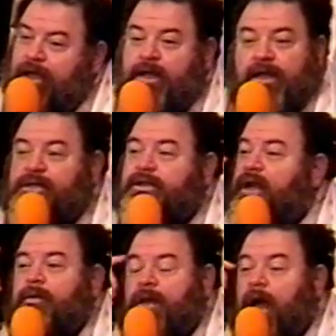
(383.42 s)
Is the
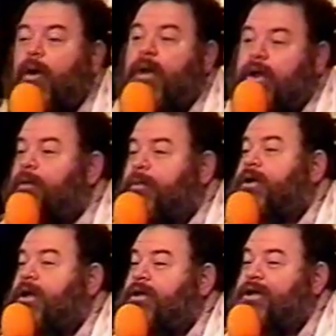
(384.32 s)
name Yahweh in the
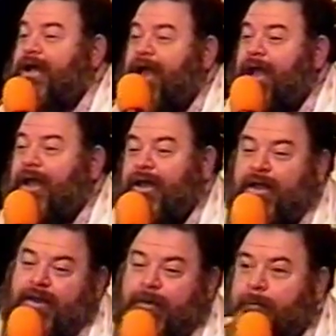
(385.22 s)
Brit Hadashah?
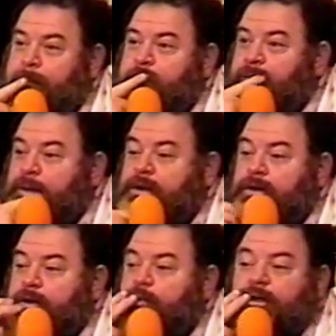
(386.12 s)

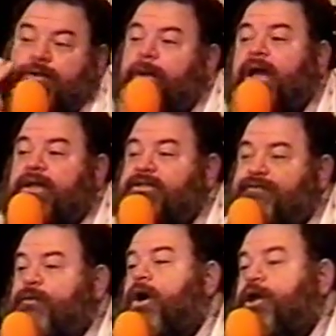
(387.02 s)
Well, it depends.
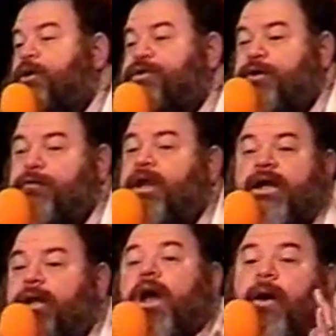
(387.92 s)
If you want to use the
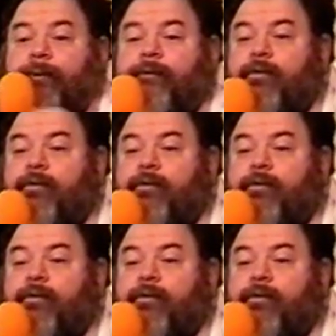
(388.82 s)
Greek, no.